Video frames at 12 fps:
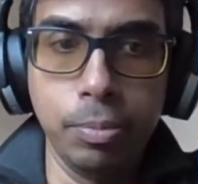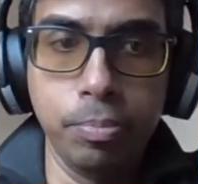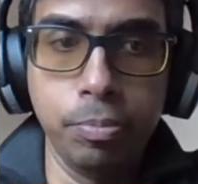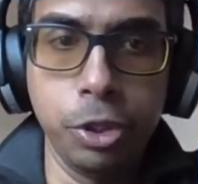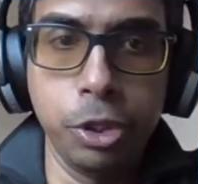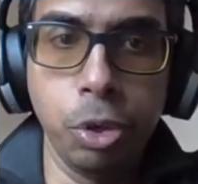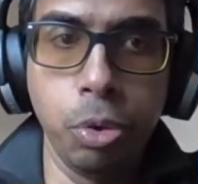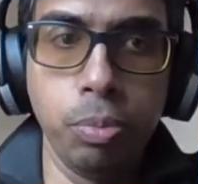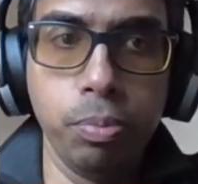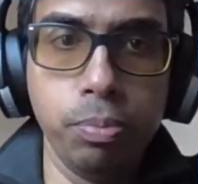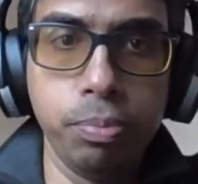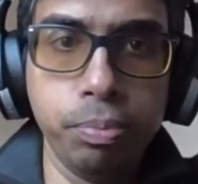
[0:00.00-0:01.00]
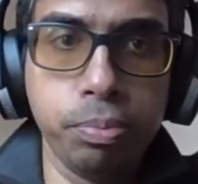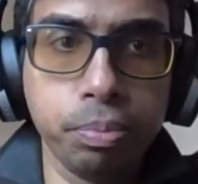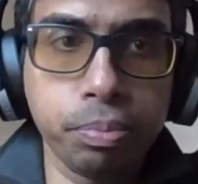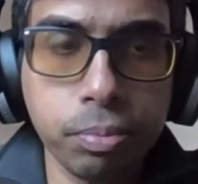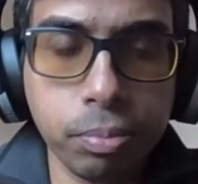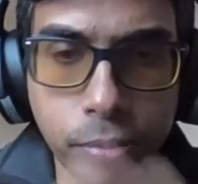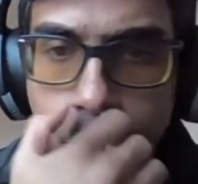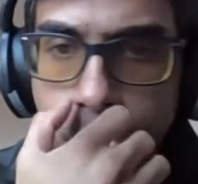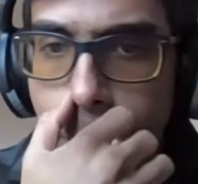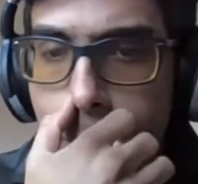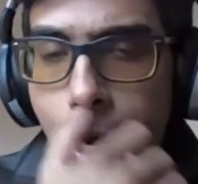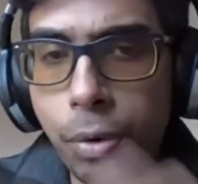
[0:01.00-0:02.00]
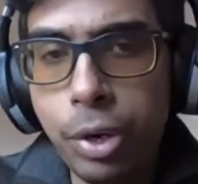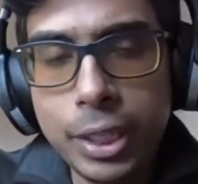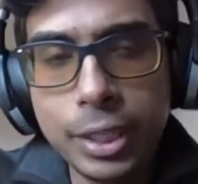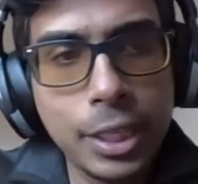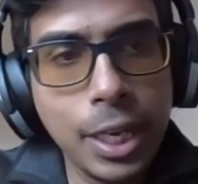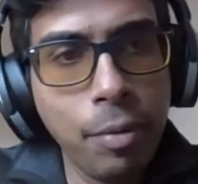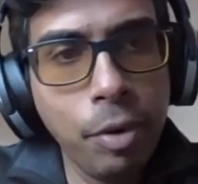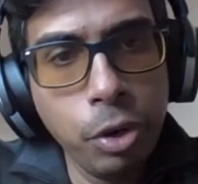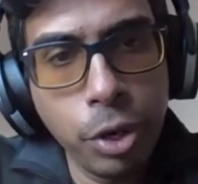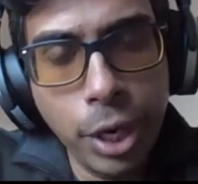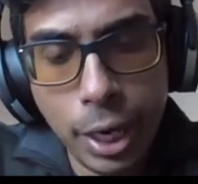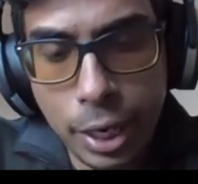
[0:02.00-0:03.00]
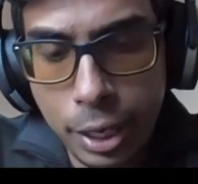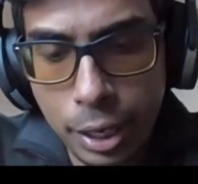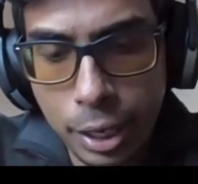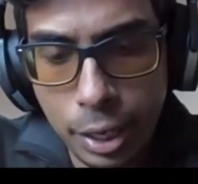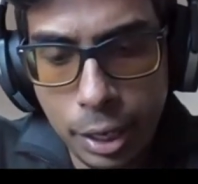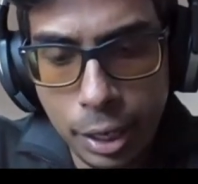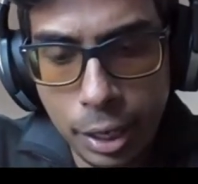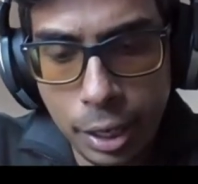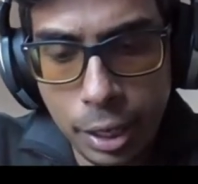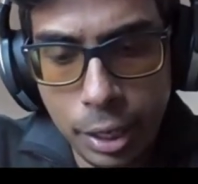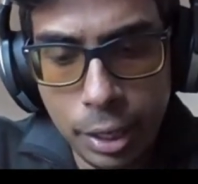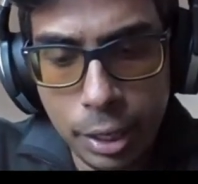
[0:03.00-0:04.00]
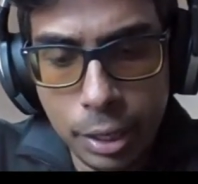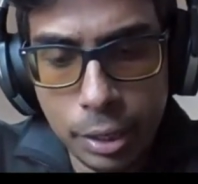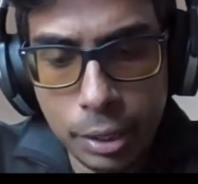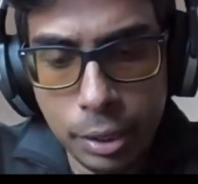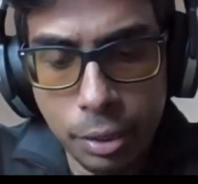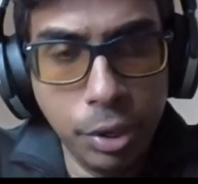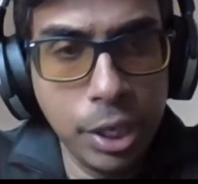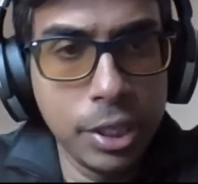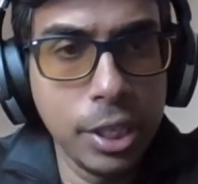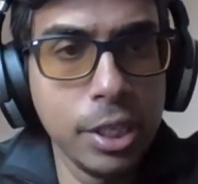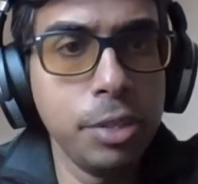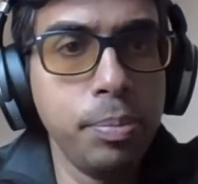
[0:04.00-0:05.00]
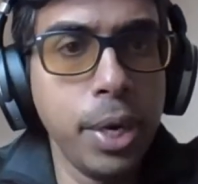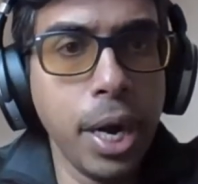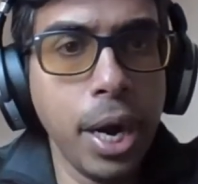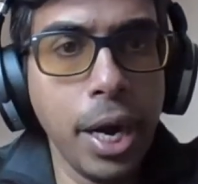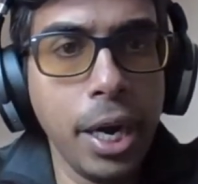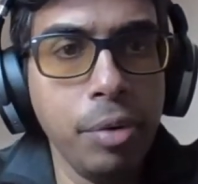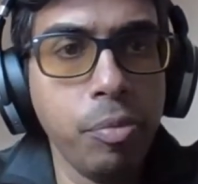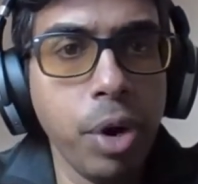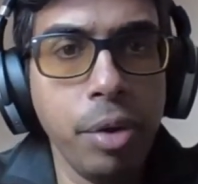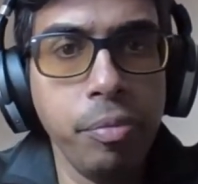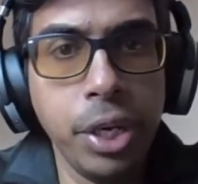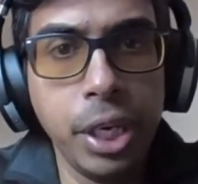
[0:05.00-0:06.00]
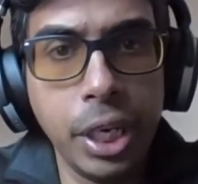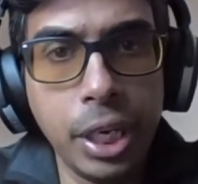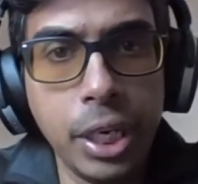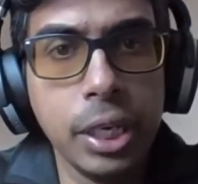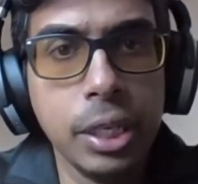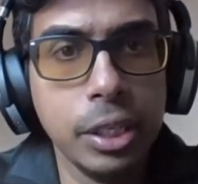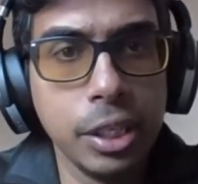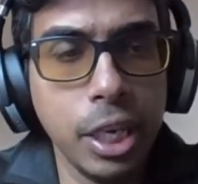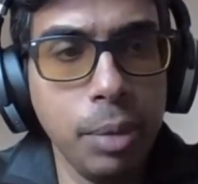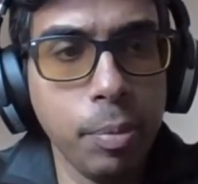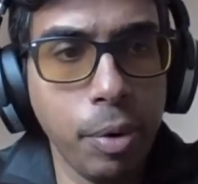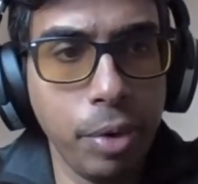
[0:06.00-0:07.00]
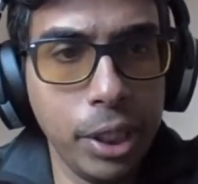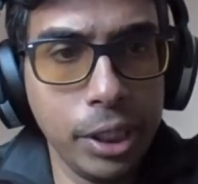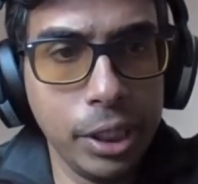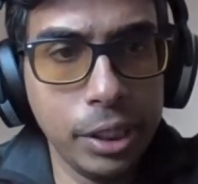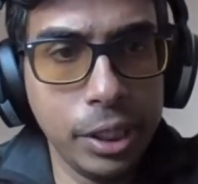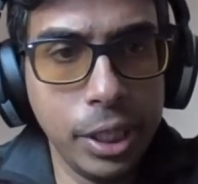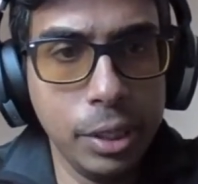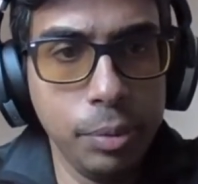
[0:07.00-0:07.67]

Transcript: So now let's have a look at the reasons behind why we need a schema registry.